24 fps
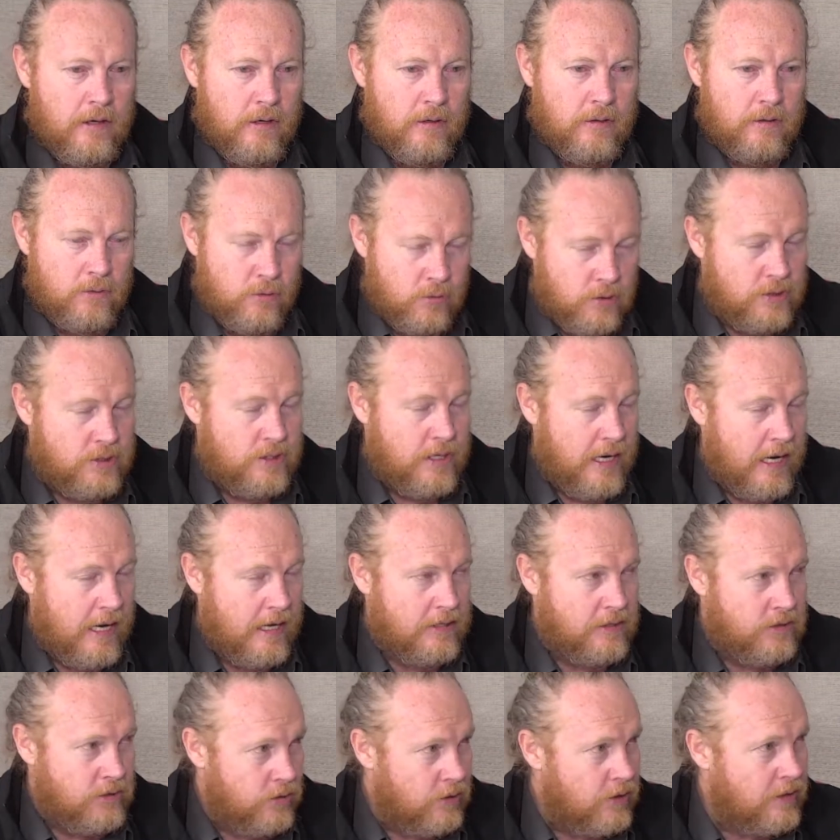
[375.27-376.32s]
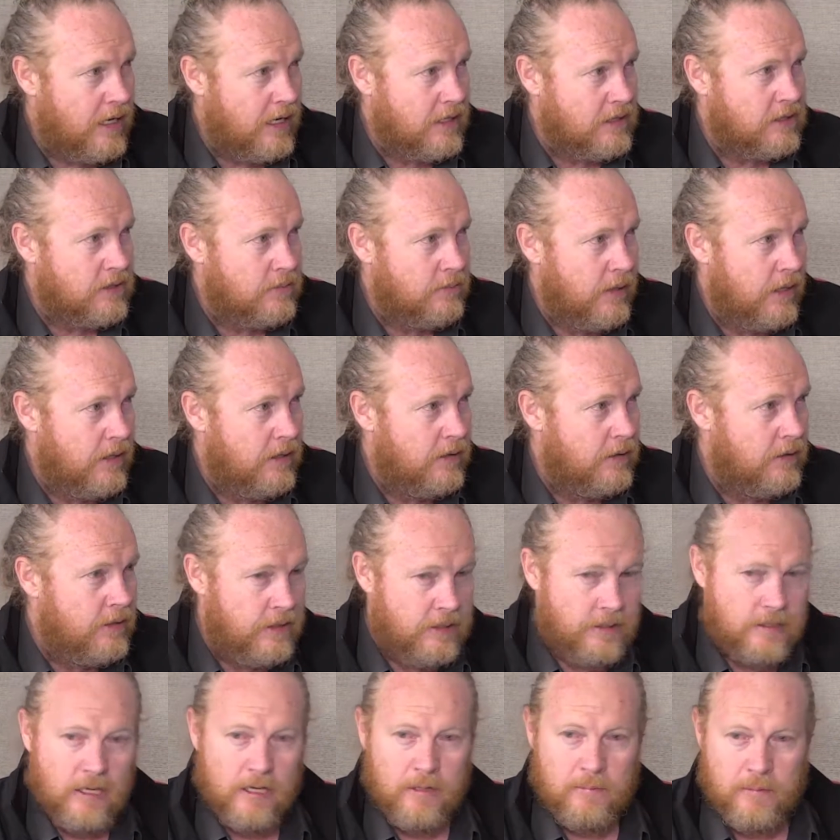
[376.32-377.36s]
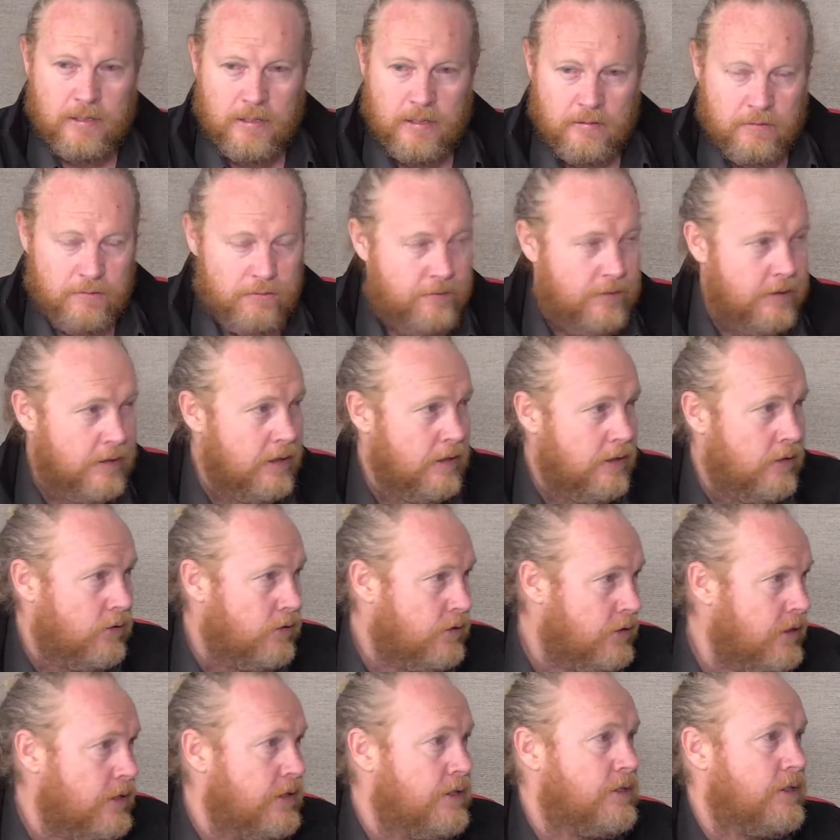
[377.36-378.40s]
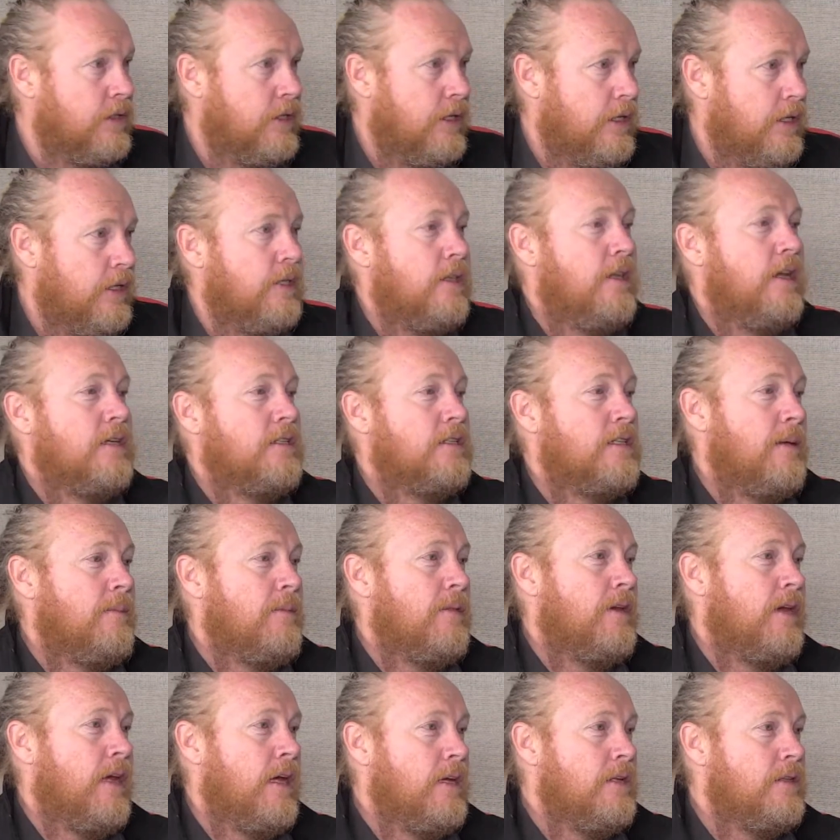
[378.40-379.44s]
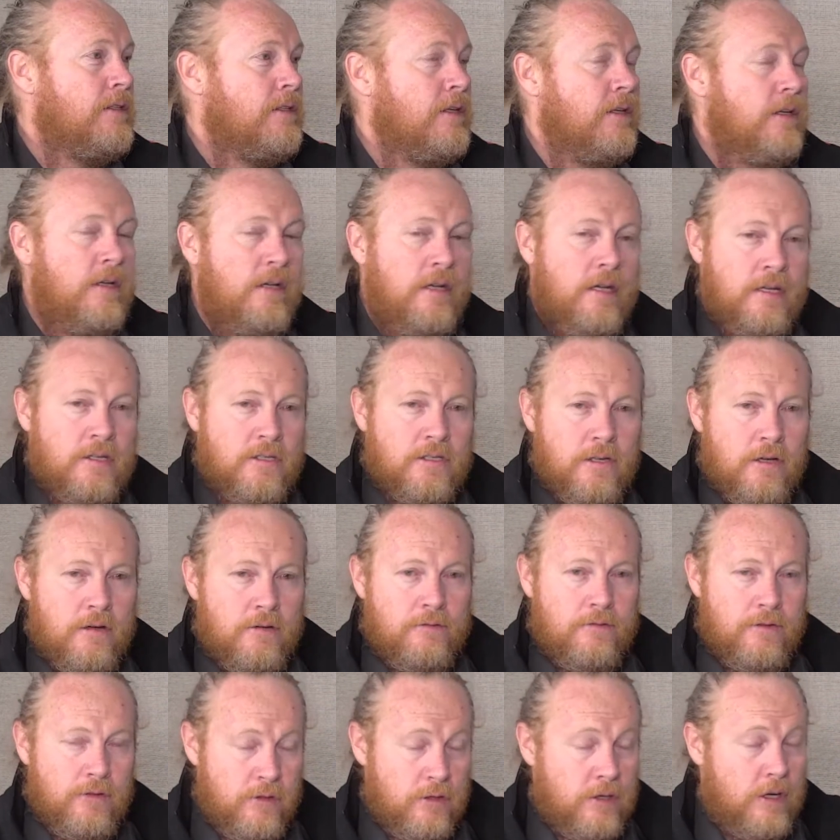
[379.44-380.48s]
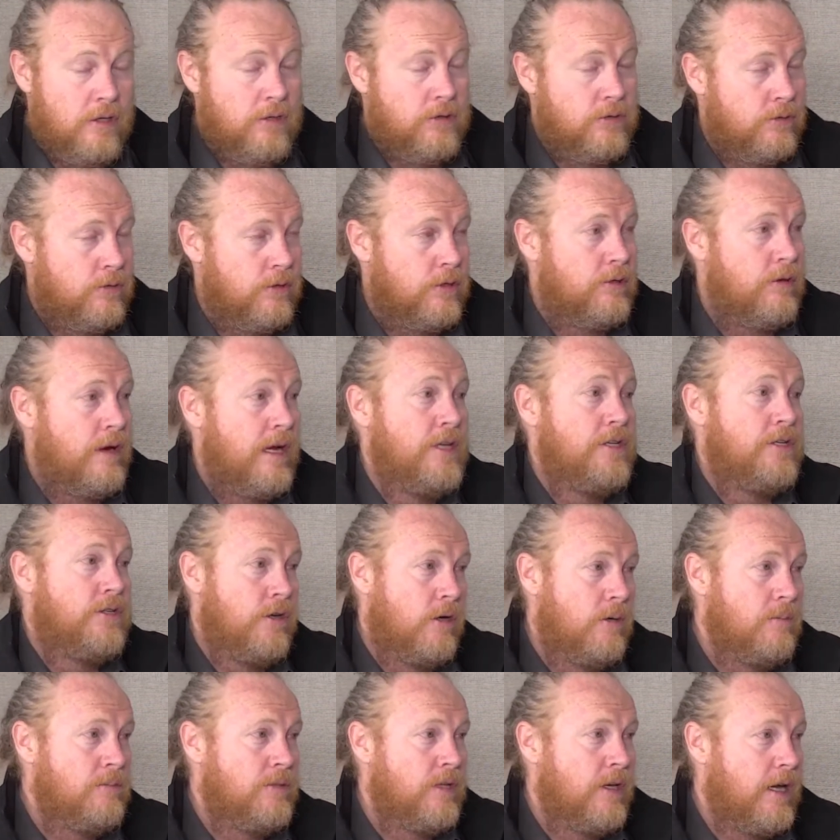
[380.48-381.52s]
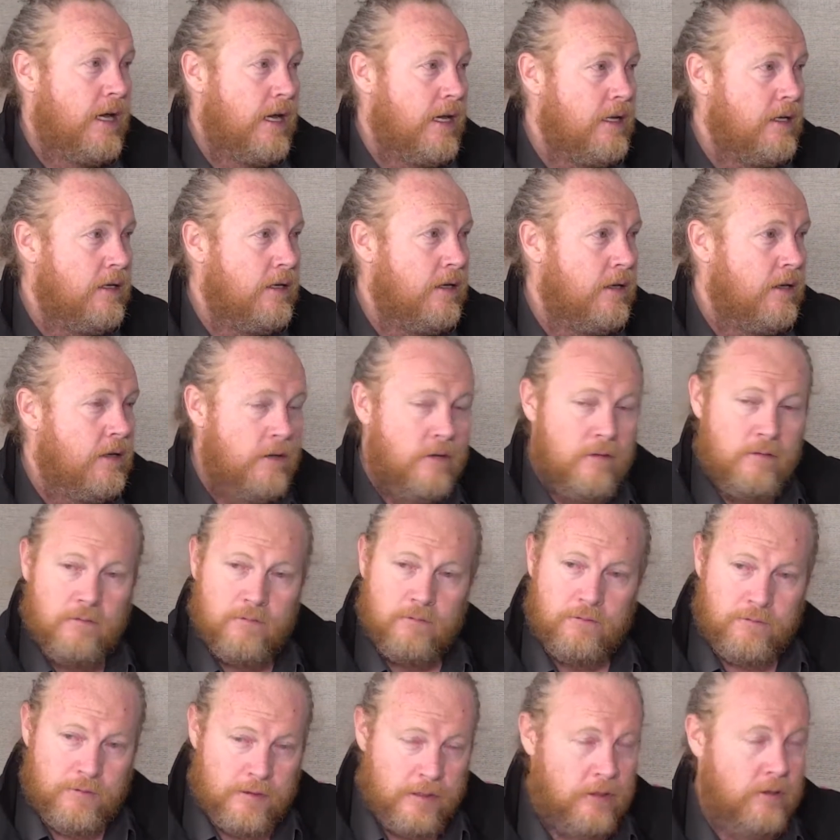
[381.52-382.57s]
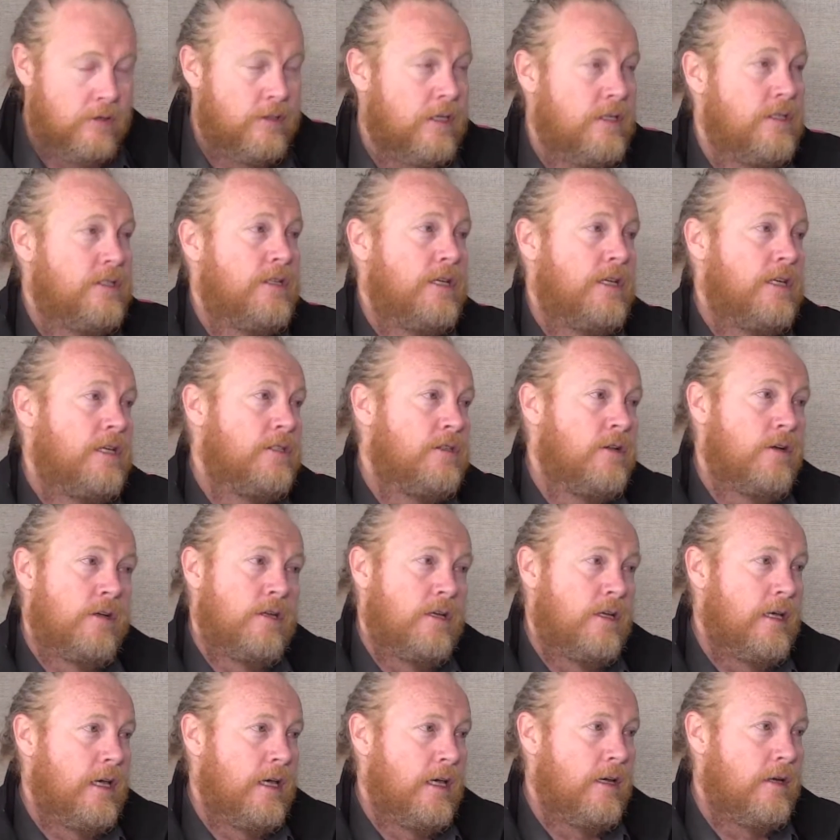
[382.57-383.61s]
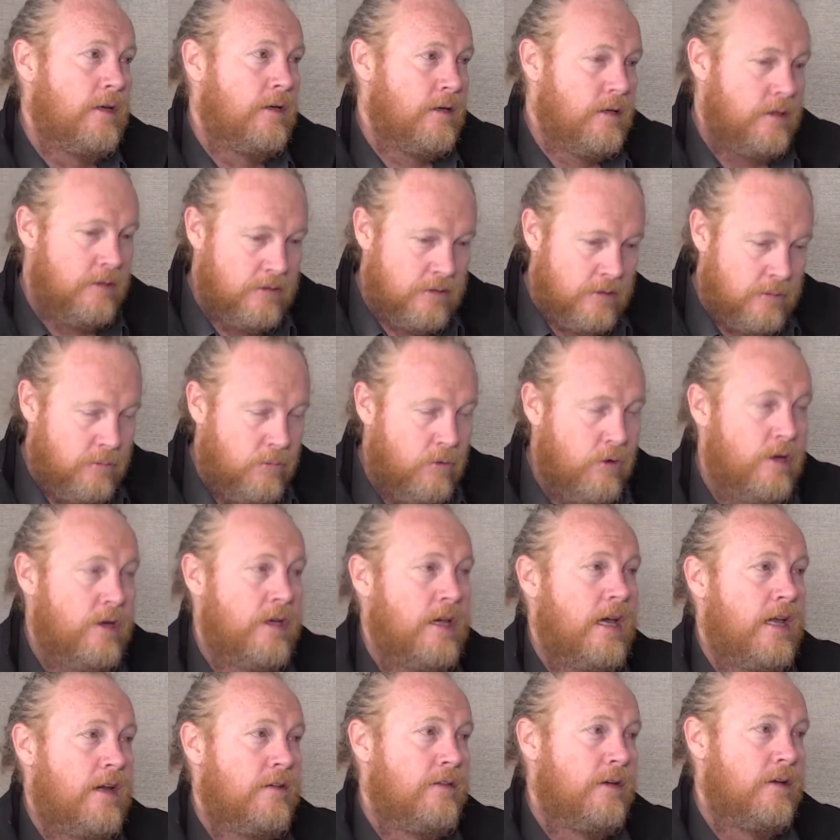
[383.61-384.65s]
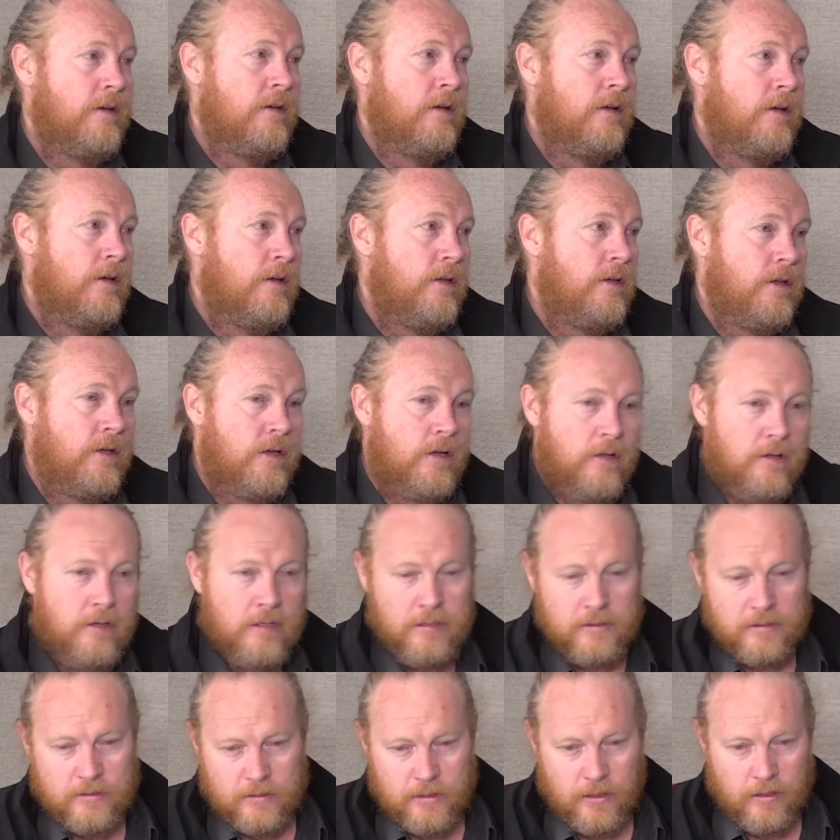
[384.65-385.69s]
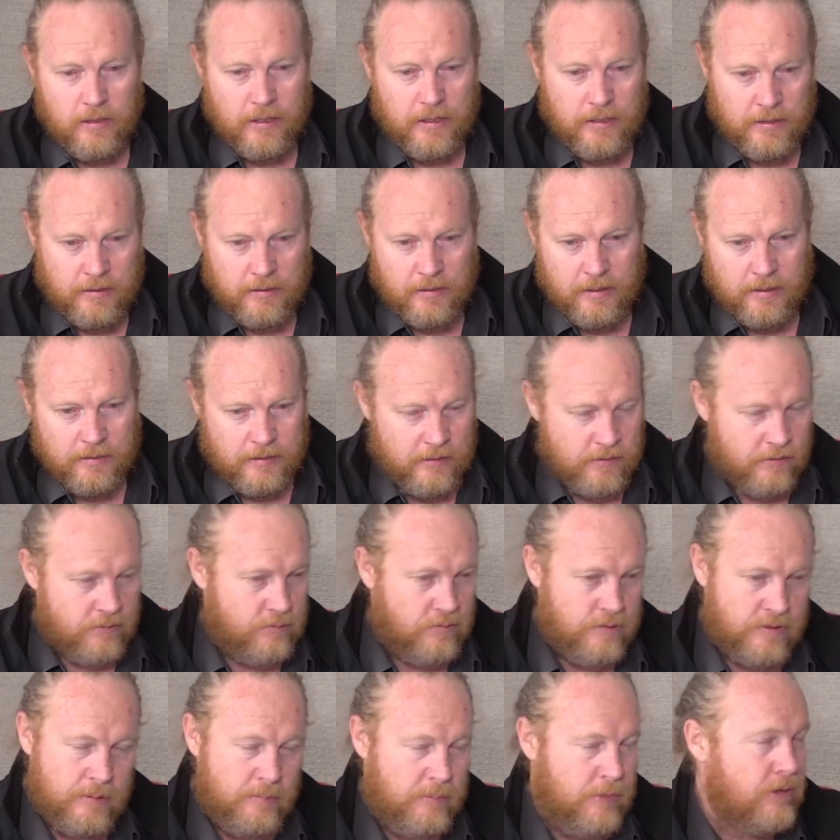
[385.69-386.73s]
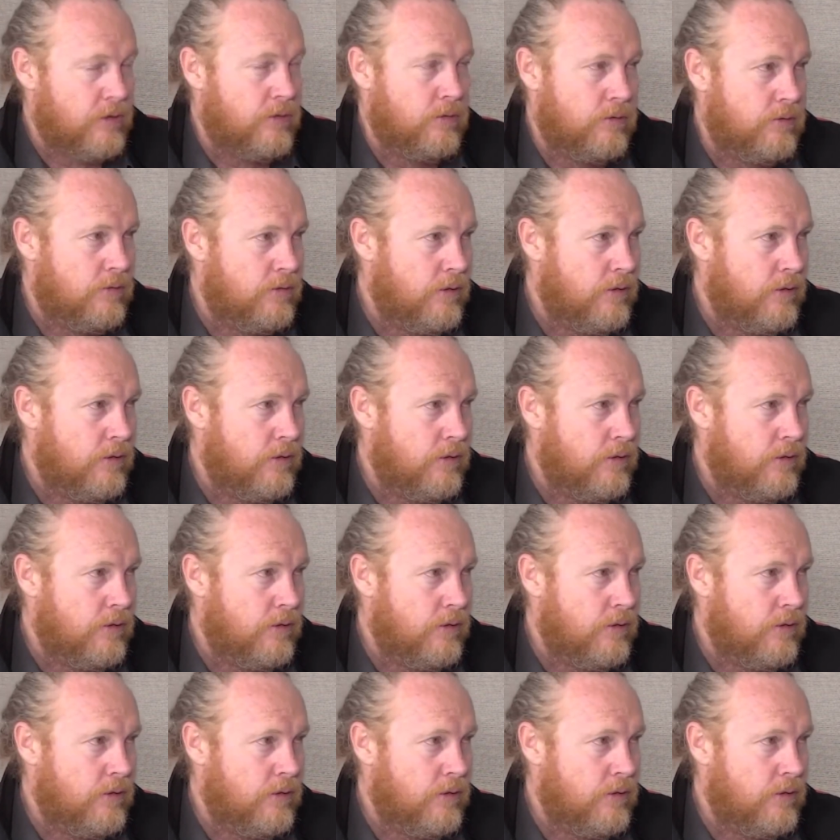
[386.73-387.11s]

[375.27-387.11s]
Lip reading: good chance your customer is going to be in Philly or DC in the next couple of days. And so if you don't do a great job today, Philly or DC is not going to get some work out of it. And so and it's reciprocal.